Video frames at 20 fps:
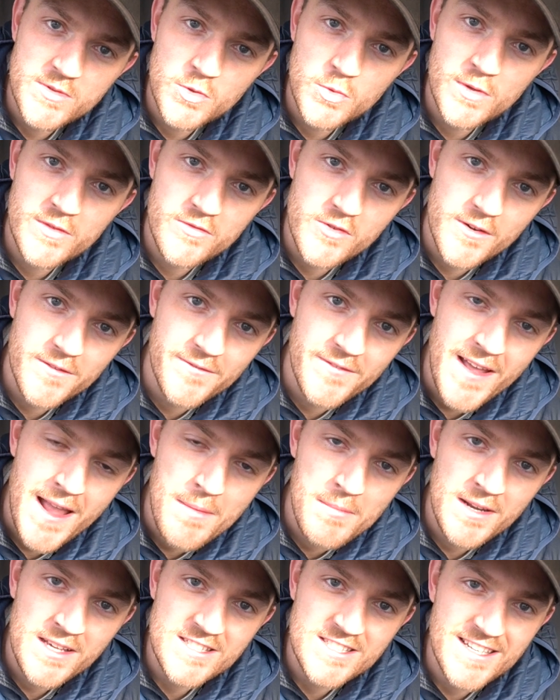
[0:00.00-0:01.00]
all of your
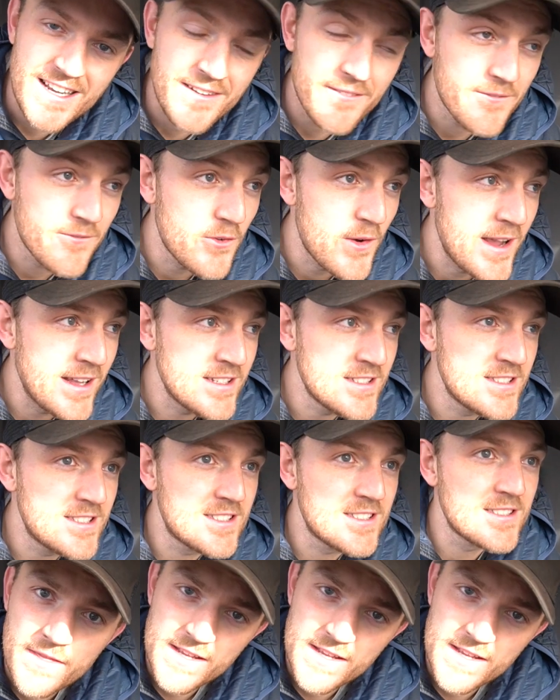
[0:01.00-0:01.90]
families and friends.